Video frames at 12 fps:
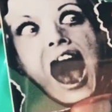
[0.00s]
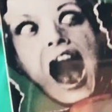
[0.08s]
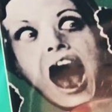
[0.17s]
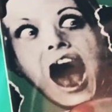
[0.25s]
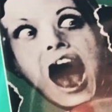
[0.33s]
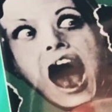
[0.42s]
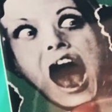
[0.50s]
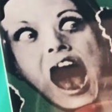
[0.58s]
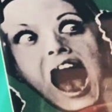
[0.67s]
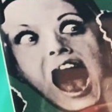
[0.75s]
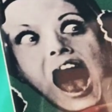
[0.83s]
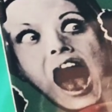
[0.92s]
With
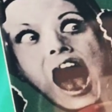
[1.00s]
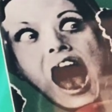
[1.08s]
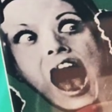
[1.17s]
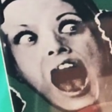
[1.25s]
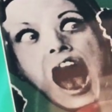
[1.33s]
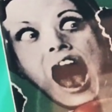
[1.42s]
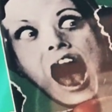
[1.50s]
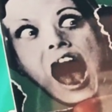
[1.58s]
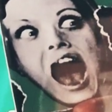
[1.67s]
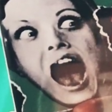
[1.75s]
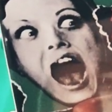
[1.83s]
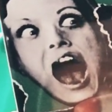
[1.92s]
additional Lina Romay
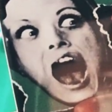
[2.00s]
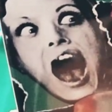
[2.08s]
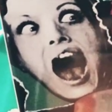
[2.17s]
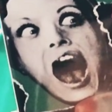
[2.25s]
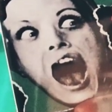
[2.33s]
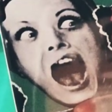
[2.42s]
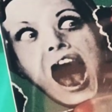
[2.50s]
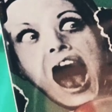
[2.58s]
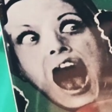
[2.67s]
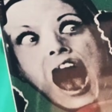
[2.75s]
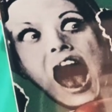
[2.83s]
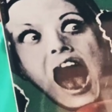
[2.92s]
footage. Oh
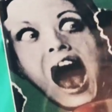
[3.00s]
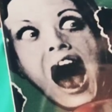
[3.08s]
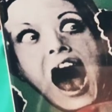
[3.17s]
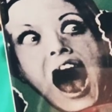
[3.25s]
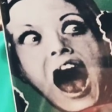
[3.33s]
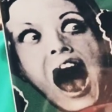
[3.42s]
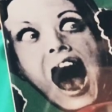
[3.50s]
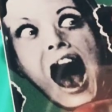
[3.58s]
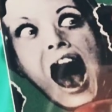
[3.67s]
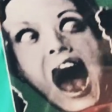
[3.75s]
yeah, it stars Lina Romay.